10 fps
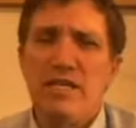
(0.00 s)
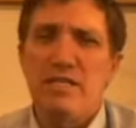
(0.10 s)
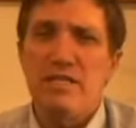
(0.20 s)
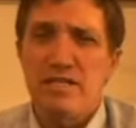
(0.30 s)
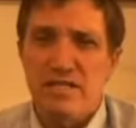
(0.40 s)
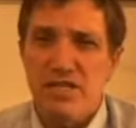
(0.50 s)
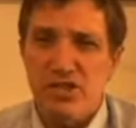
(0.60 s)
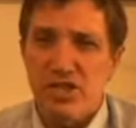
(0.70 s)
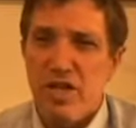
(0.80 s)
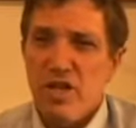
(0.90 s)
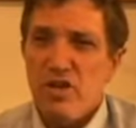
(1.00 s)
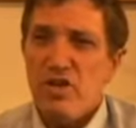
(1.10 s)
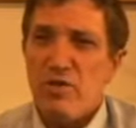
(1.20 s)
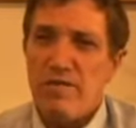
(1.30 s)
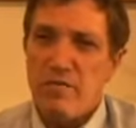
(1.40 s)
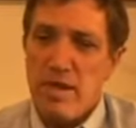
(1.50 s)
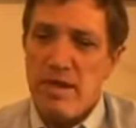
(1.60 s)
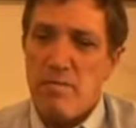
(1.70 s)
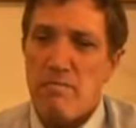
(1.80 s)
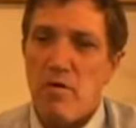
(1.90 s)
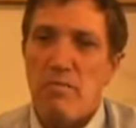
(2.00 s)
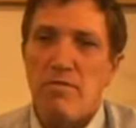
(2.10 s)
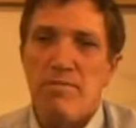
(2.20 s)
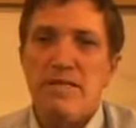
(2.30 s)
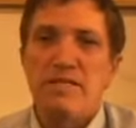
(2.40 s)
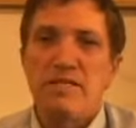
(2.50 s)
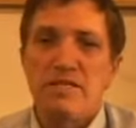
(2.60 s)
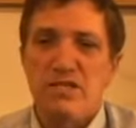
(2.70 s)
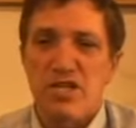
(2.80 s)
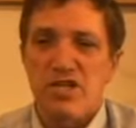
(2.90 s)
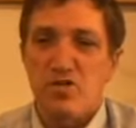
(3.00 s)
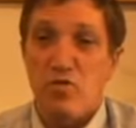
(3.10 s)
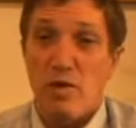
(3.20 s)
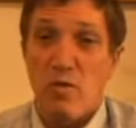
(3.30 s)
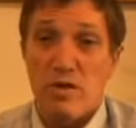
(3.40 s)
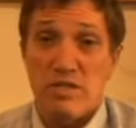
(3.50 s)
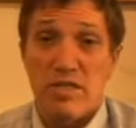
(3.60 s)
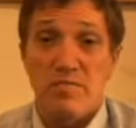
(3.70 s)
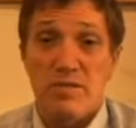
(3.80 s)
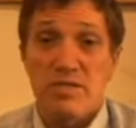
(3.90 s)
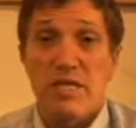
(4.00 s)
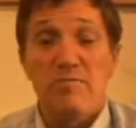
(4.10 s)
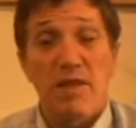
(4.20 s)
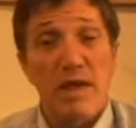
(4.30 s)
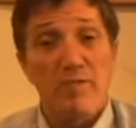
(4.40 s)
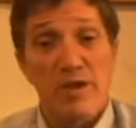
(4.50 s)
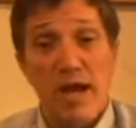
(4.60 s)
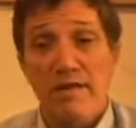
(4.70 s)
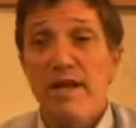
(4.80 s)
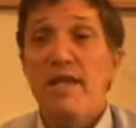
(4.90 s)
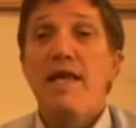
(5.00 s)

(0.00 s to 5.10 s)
easy decision. You don't have to make a momentous decision. Do I want to sleep in a sleep lab or not?